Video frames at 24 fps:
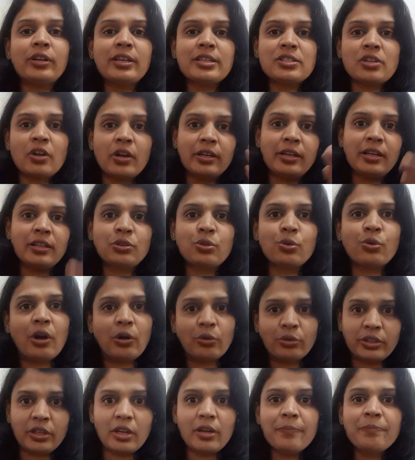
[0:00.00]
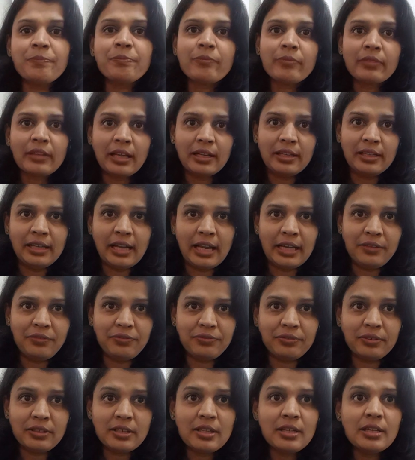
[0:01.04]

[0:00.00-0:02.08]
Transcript: disorder throughout your life.